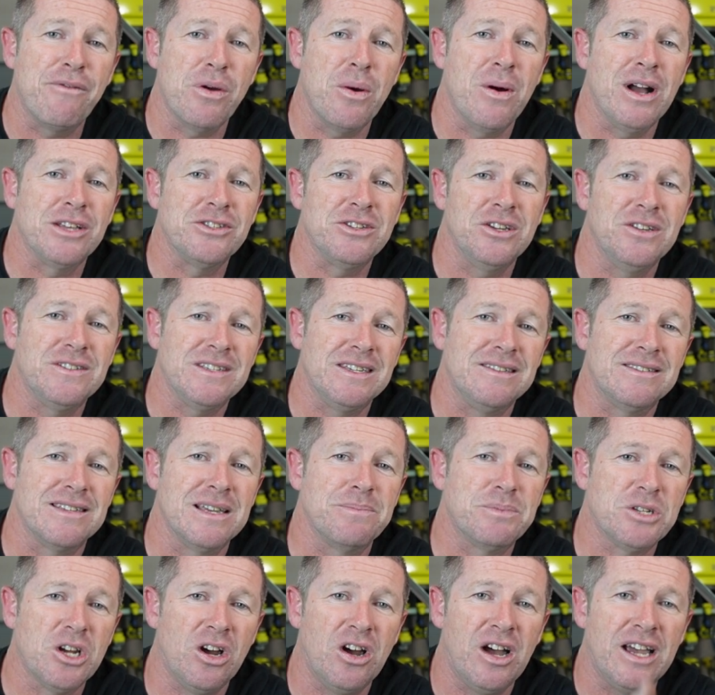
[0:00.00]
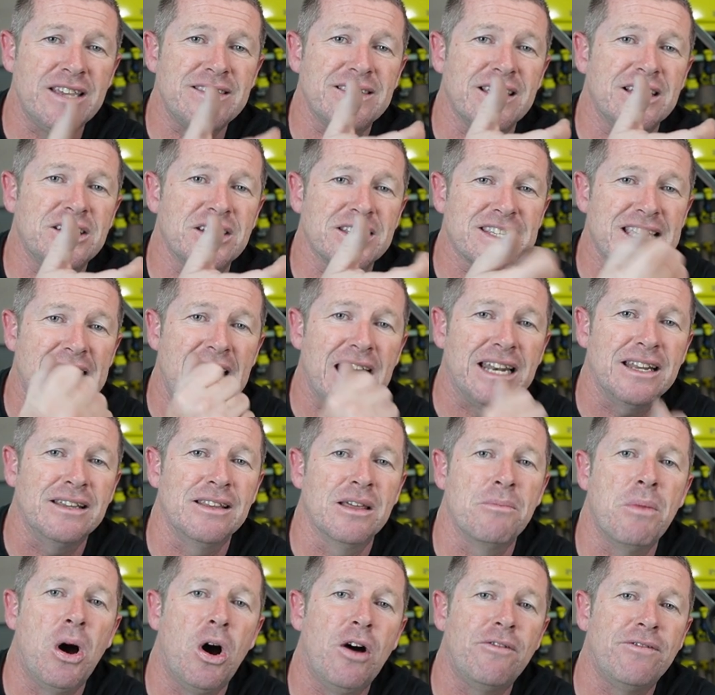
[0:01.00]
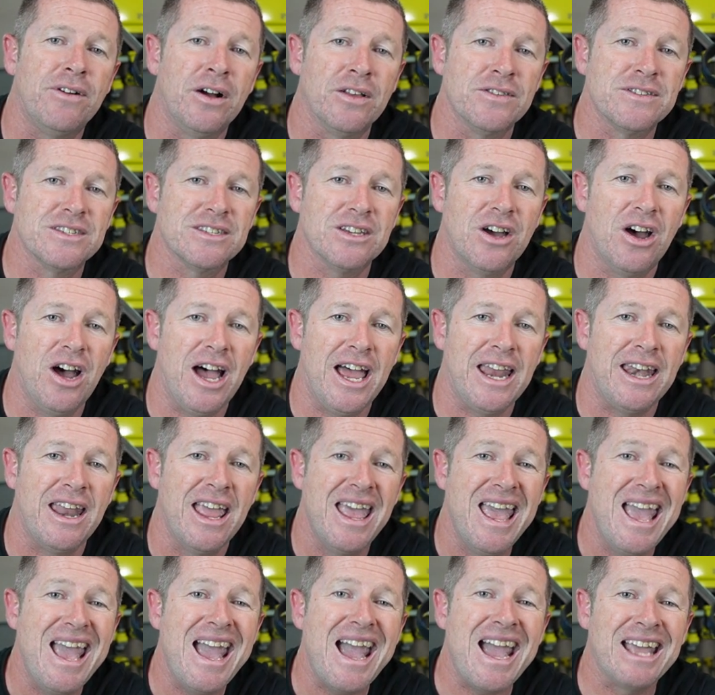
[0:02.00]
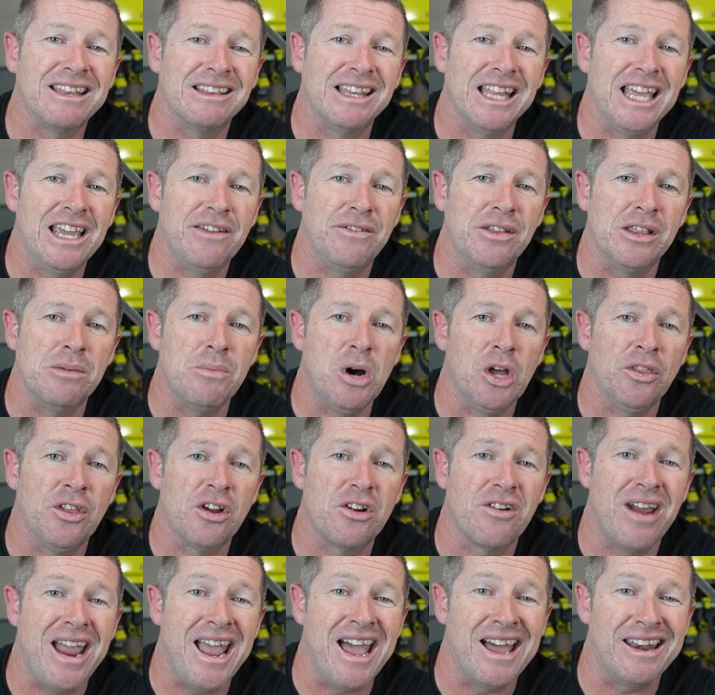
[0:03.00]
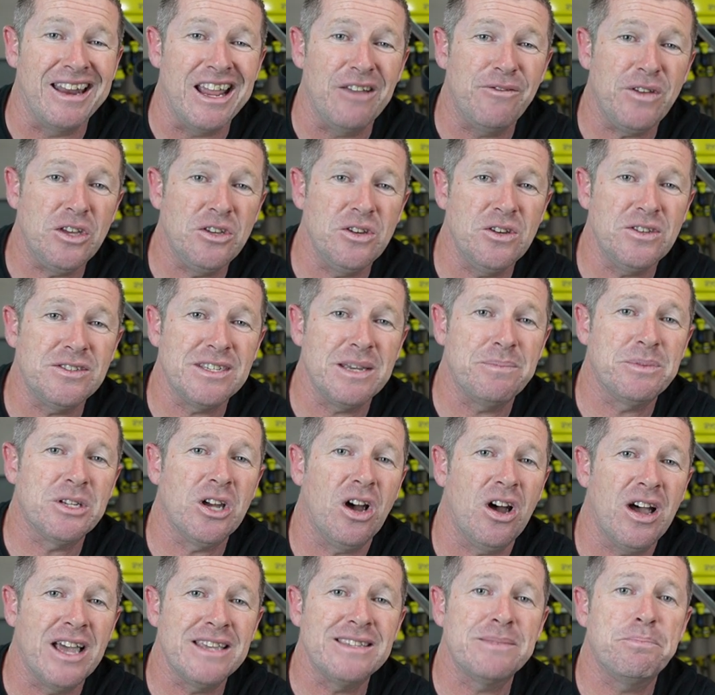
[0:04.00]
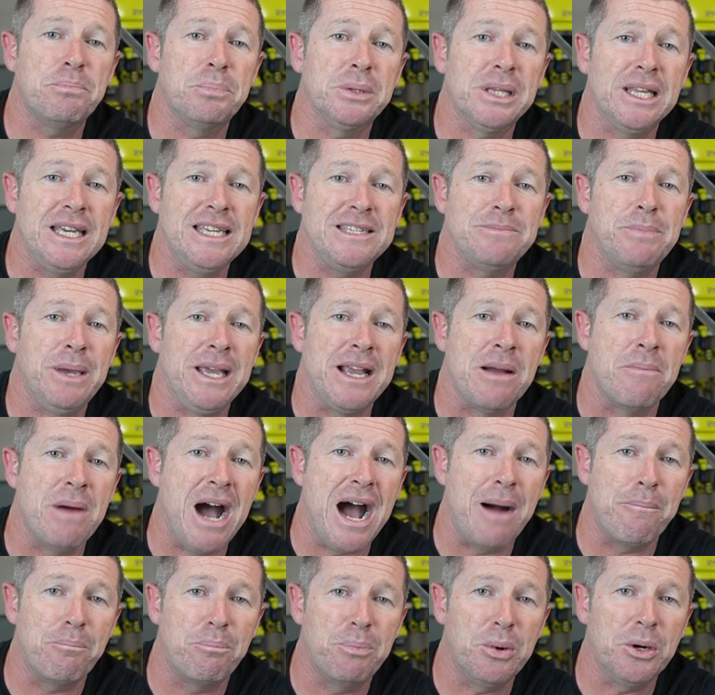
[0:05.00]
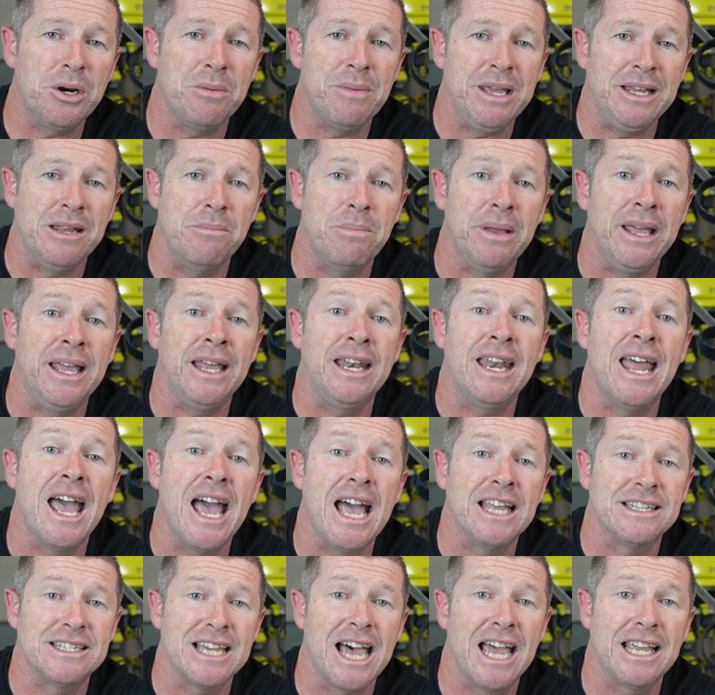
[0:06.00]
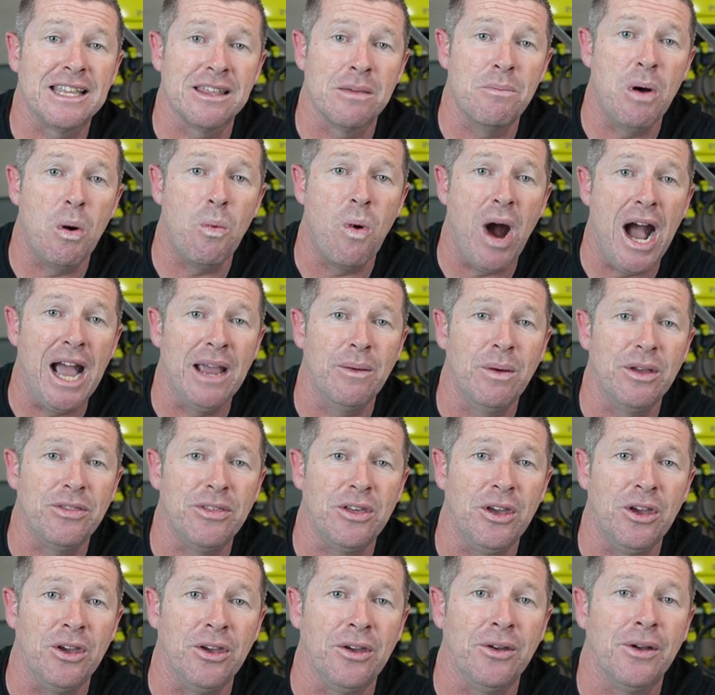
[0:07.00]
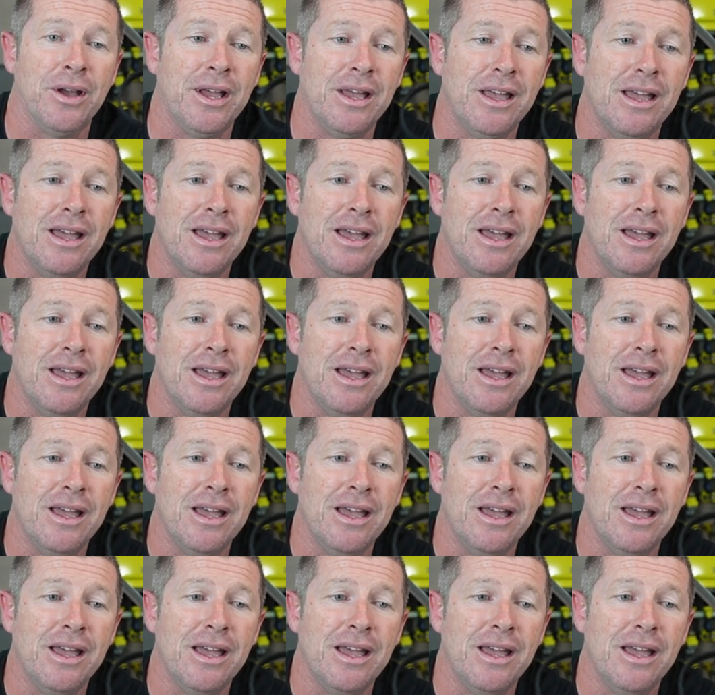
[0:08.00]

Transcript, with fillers: everyone's using zip ties. They're just cutting them off on site and leaving them on the ground. If you use zip ties, please pick them up, put them in a bin and take them away with you.